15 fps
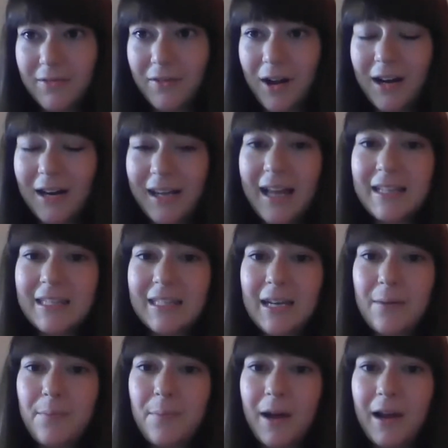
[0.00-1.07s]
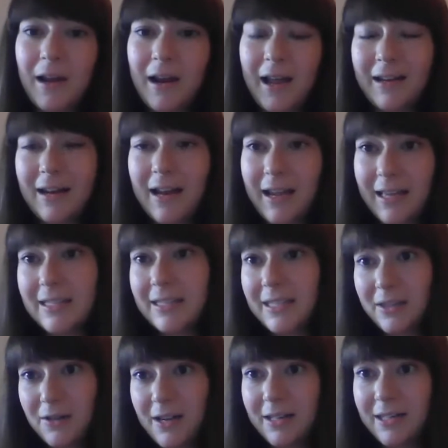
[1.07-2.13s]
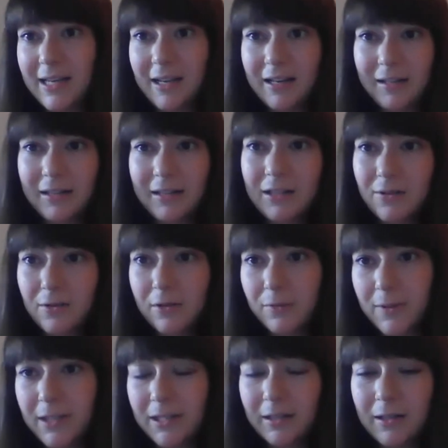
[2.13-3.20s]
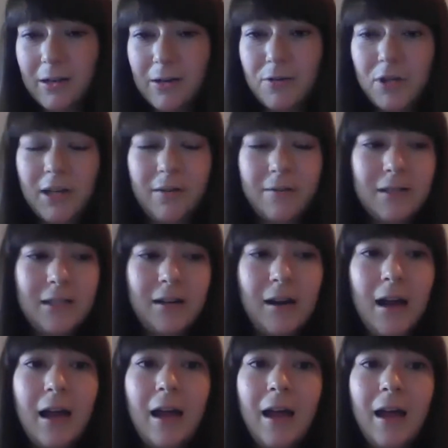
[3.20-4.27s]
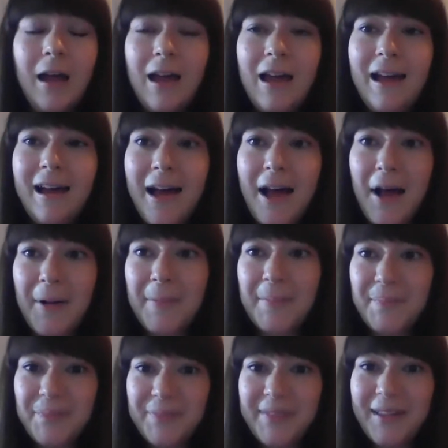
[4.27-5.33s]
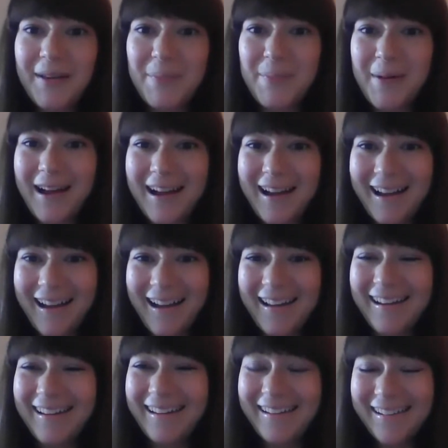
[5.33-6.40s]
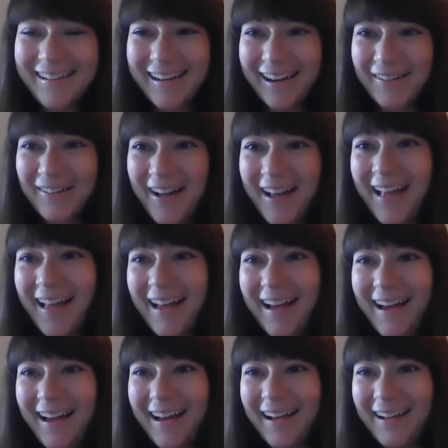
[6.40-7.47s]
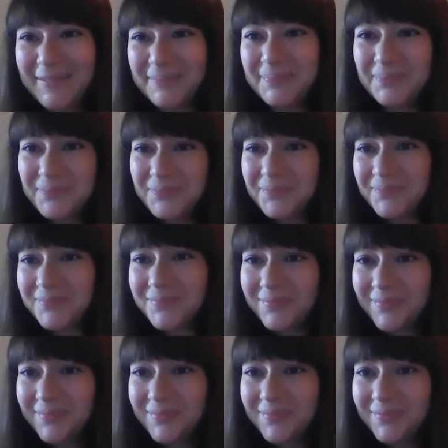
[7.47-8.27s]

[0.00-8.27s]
have gone against it, but I guess Syria technically too, because we did negotiate with Syria. But, you know, and